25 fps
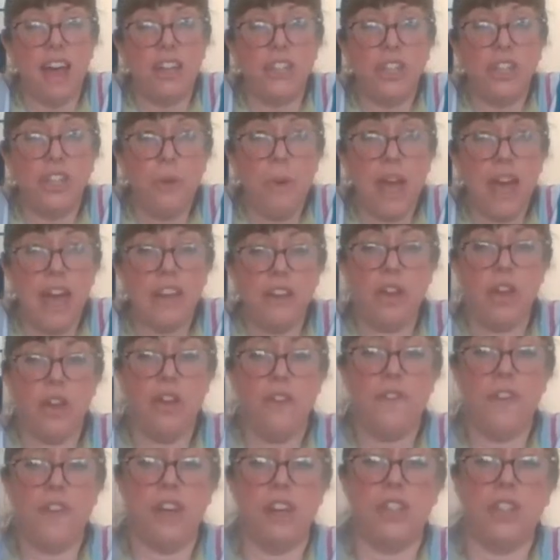do head
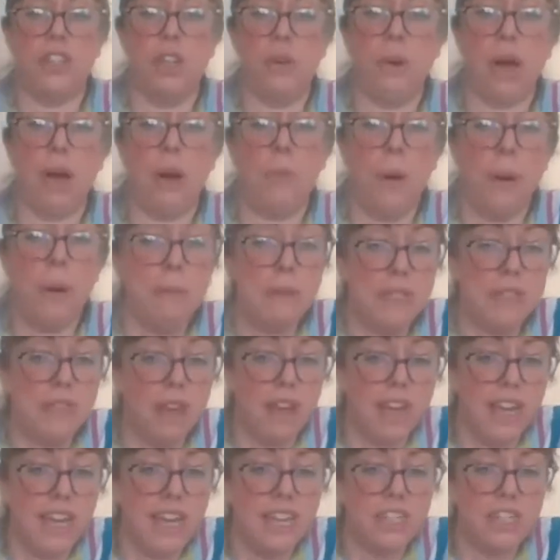over to our
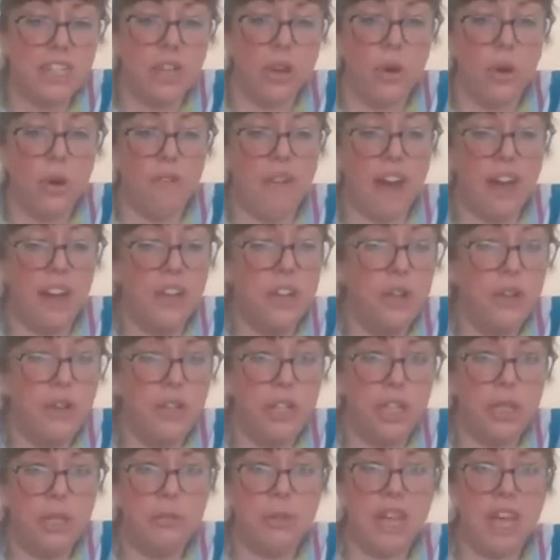website or our
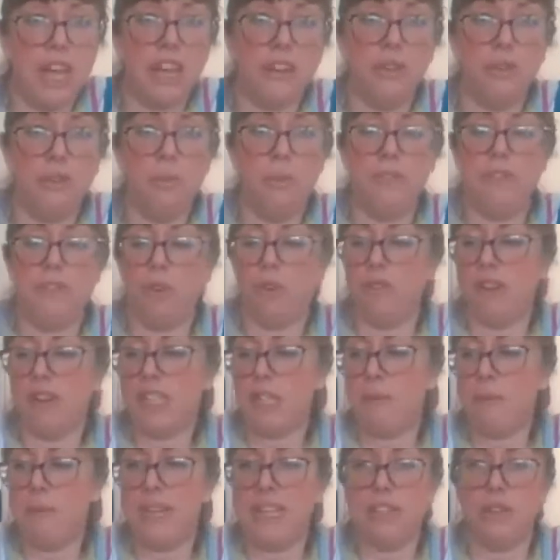YouTube channel. We've got
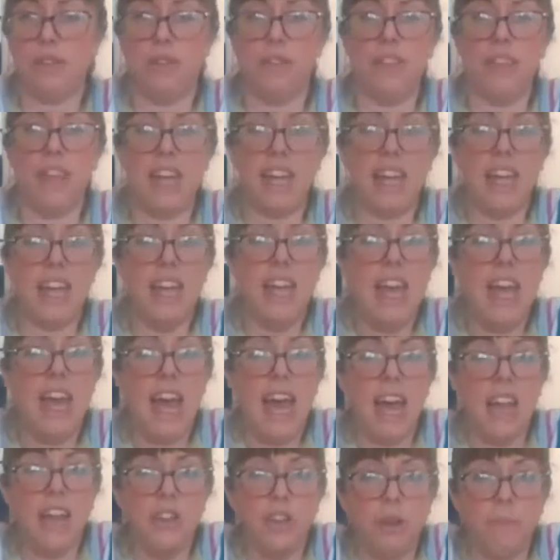recipes on there
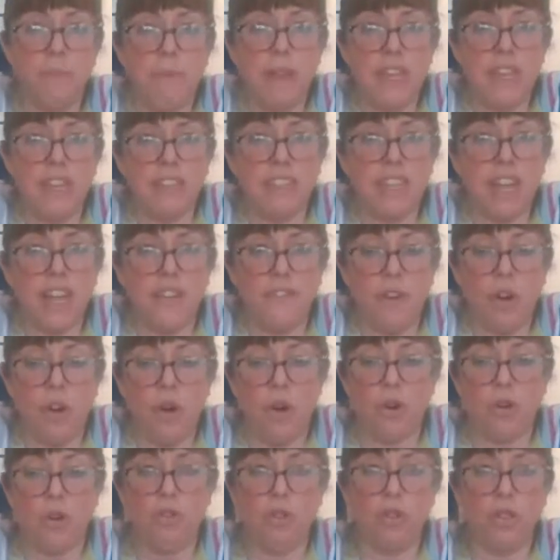and you can make yourself a
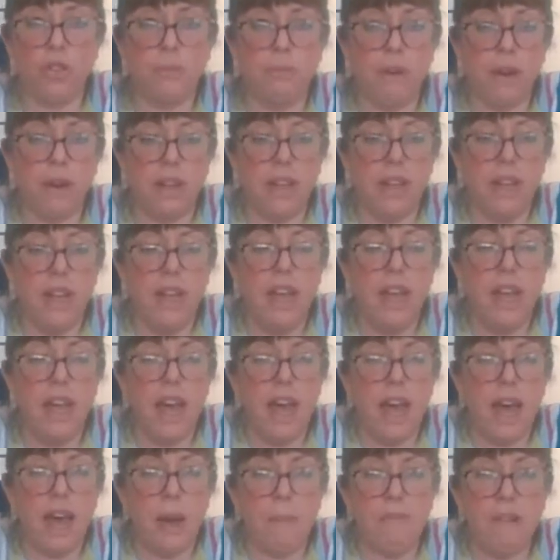hot cross bun,
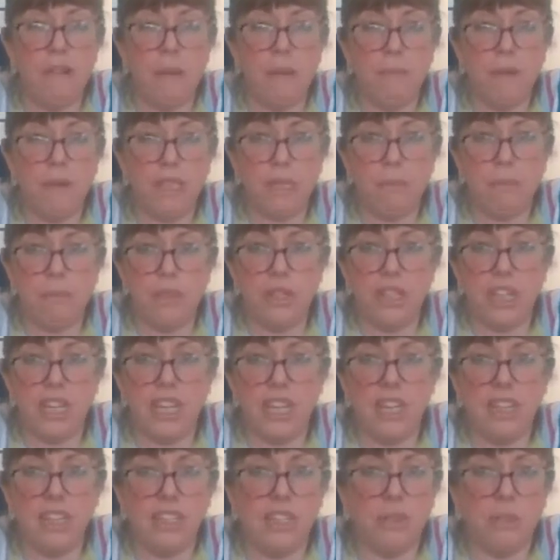bread and butter
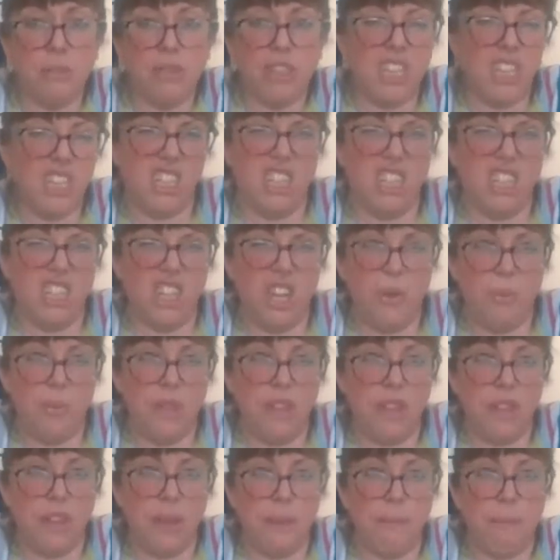pudding and some custard to go
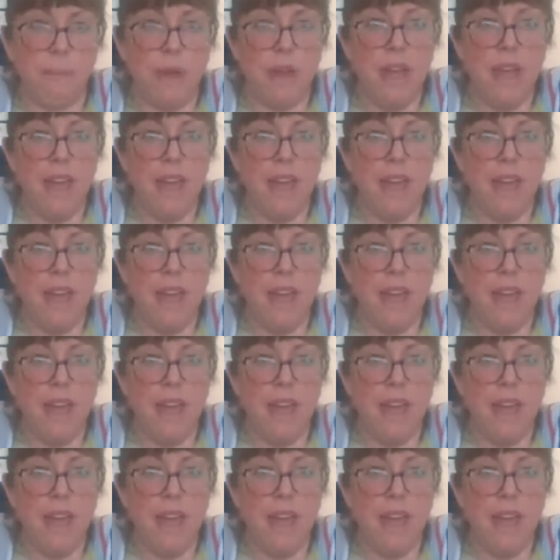with them.